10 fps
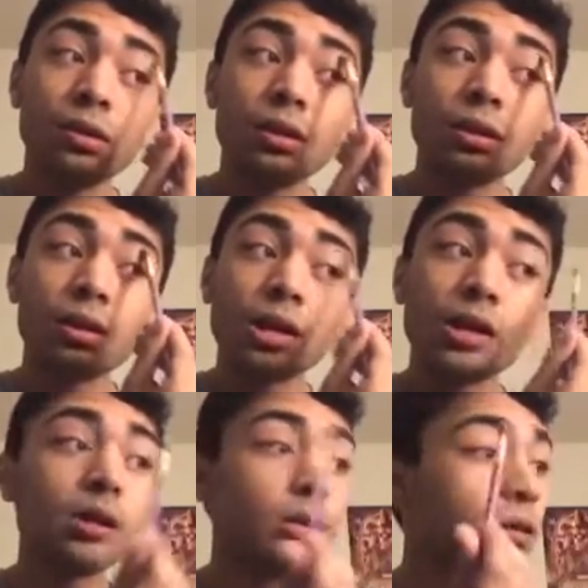There's
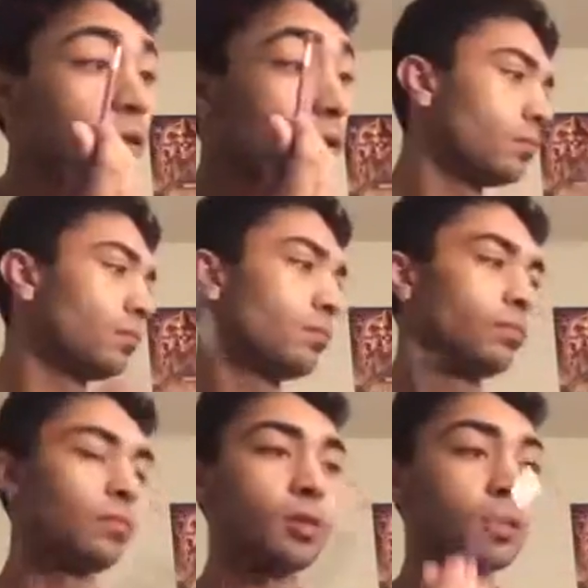
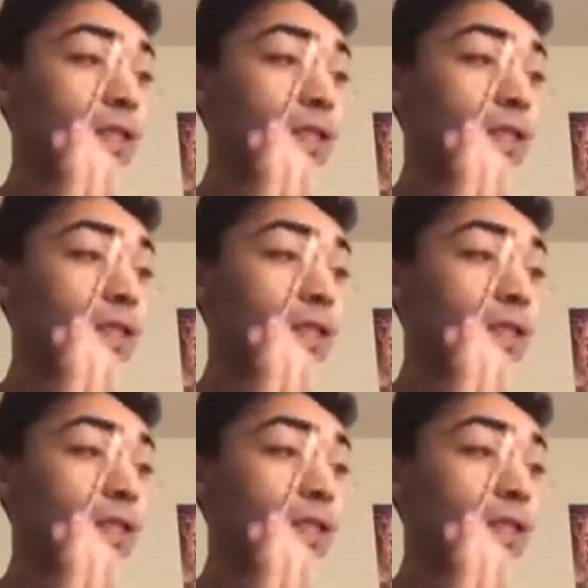a